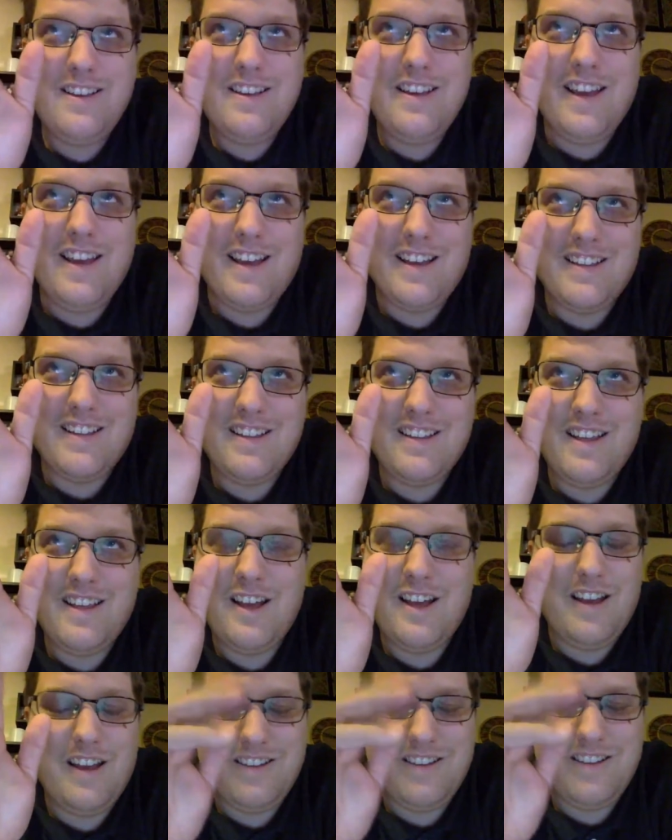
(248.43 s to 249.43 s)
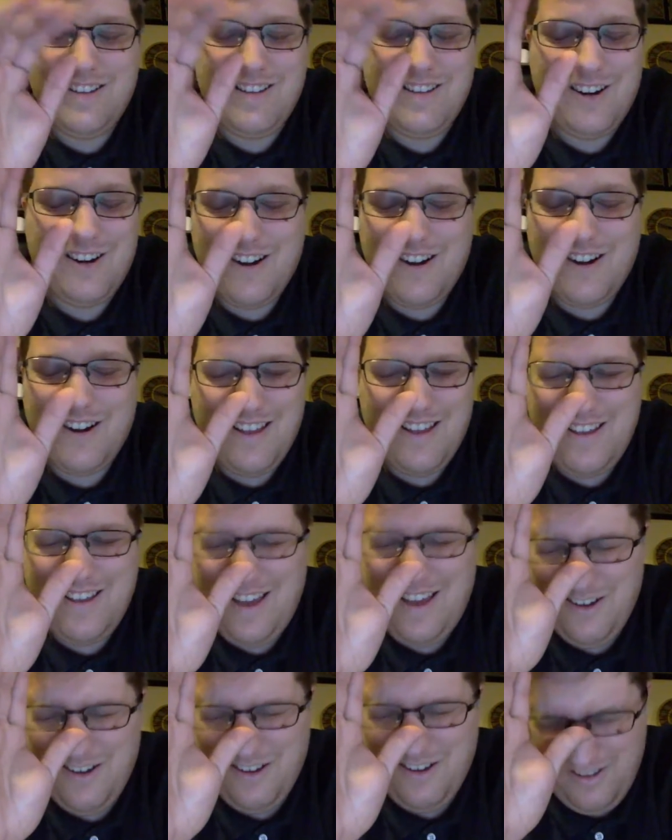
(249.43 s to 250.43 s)
Yeah, sorry.
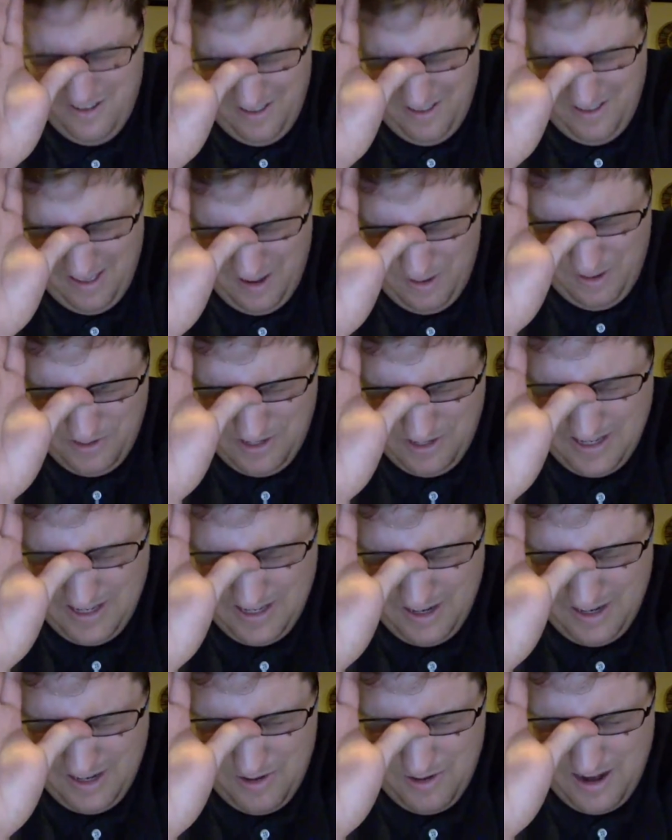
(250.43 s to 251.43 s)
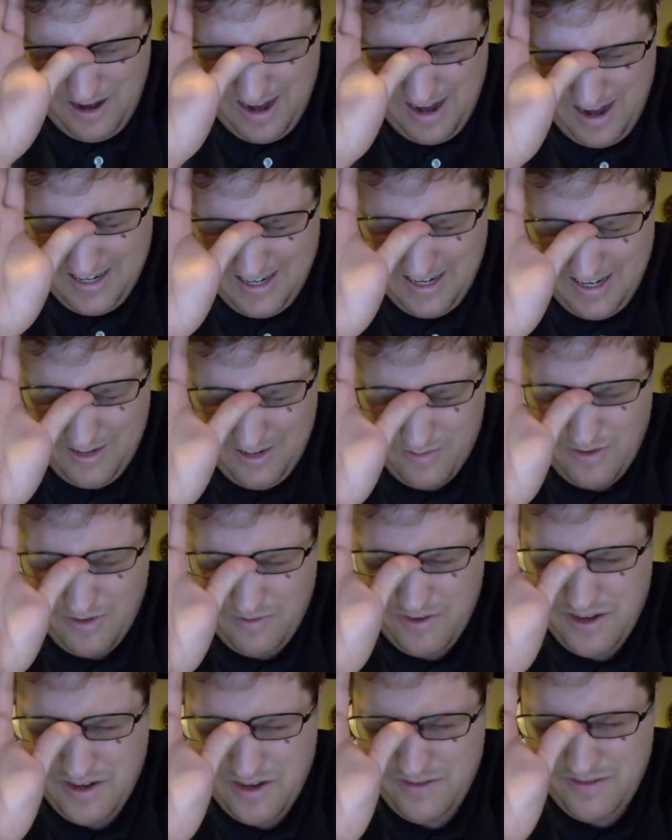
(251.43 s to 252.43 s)
I was thinking about
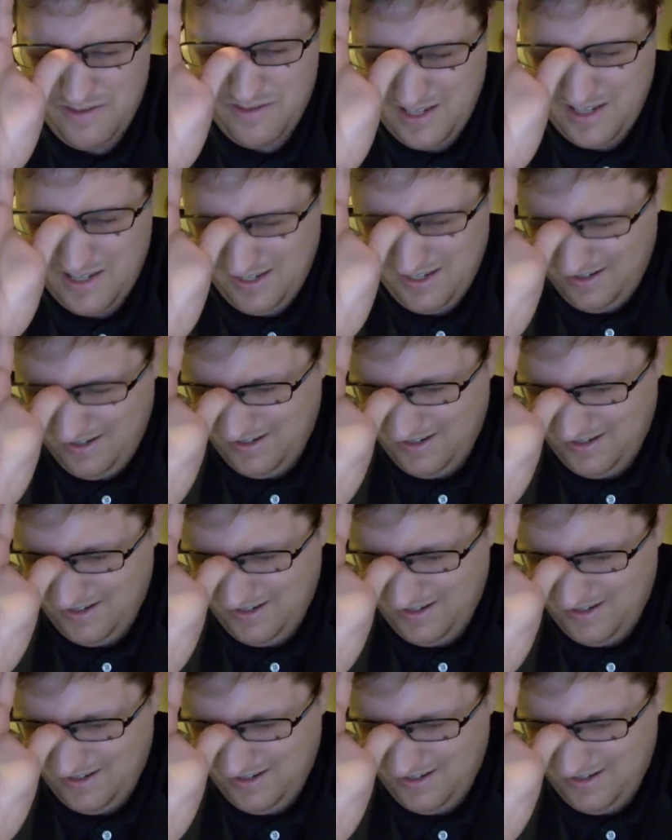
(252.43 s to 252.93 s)
antiderivatives